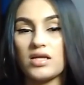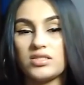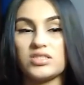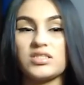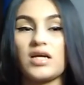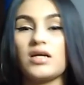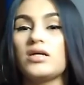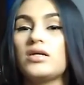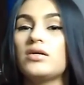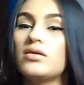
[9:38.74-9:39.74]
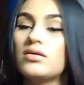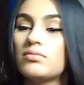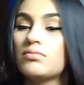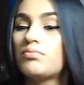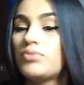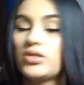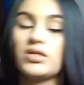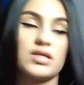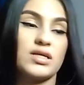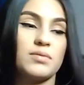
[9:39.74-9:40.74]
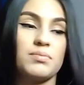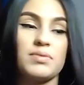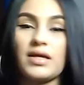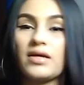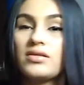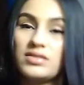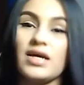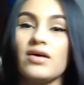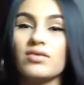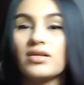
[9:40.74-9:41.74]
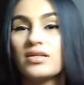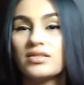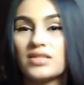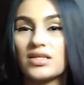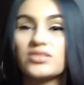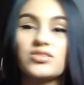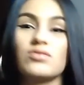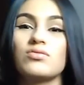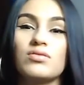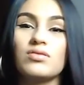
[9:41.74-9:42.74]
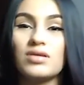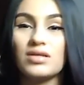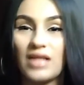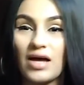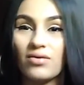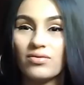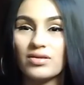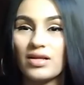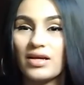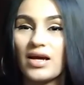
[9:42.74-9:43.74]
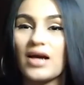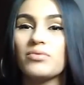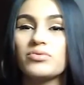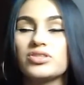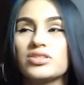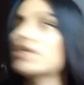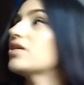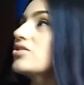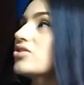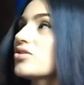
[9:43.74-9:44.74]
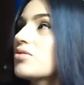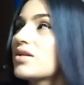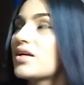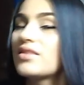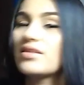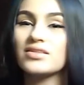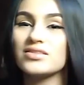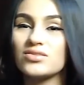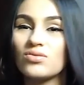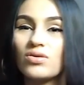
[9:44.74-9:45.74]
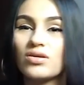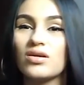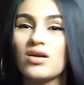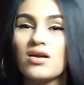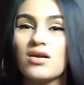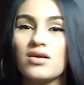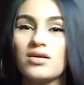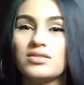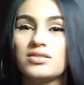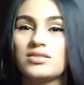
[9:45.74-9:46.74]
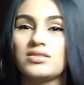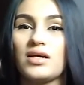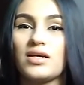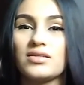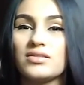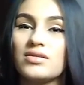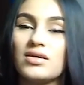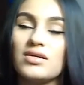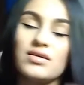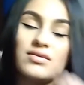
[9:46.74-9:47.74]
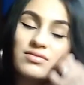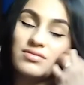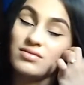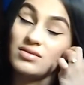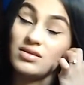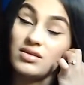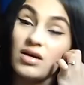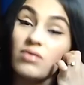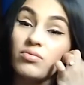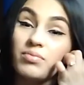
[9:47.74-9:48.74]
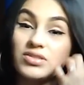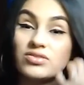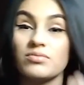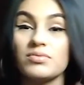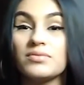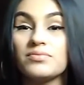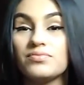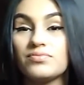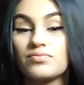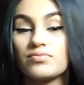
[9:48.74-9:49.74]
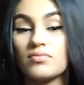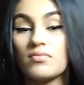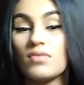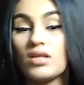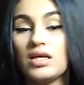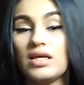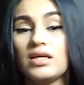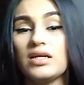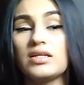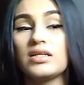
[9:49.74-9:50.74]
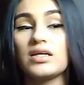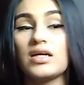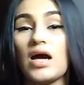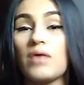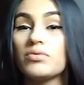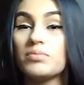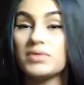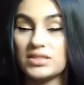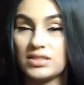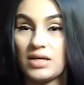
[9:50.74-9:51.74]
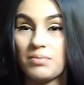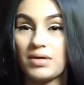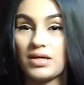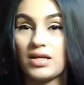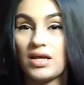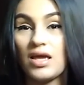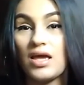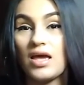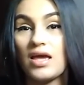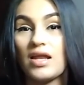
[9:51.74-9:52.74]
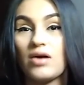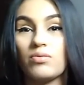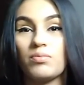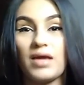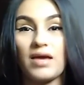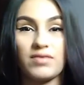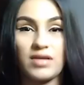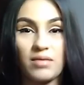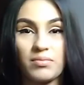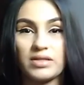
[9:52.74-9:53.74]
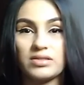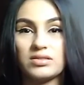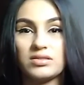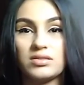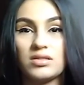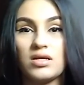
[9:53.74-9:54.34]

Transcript: just like put a cup, like, down, and it's, like, so loud. Like, I would just, like, turn around like this, or just, like, I would be tripping. And I would be sleeping, and I would be having nightmares.